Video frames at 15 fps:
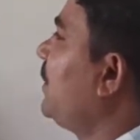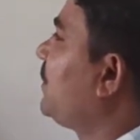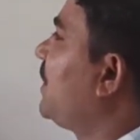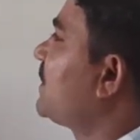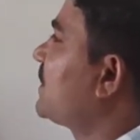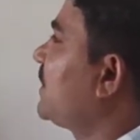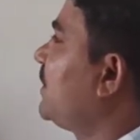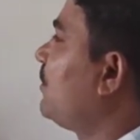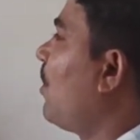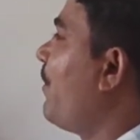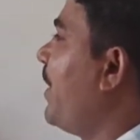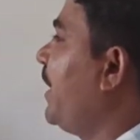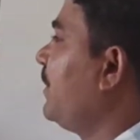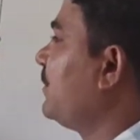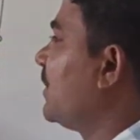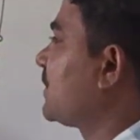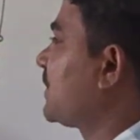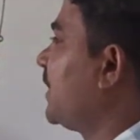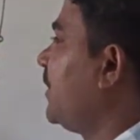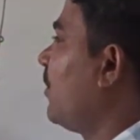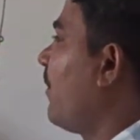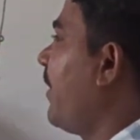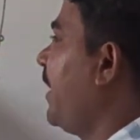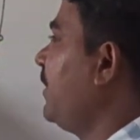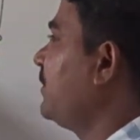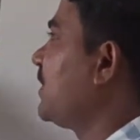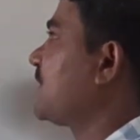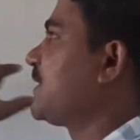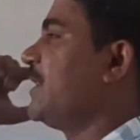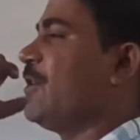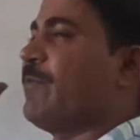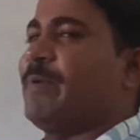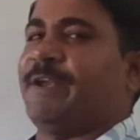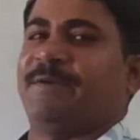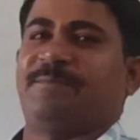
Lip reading: this is domain, this is domain, this is domain.